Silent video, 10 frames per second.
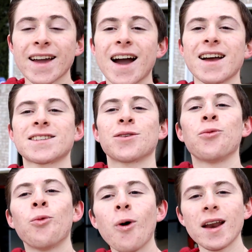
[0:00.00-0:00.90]
guys,
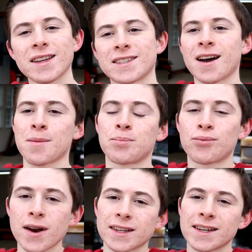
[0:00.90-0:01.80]
what is up?
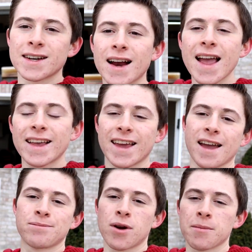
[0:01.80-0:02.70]
Brendan here,
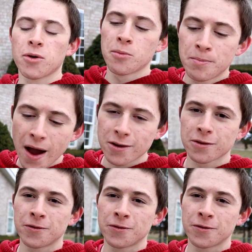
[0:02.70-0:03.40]
aka Brenbo, back with a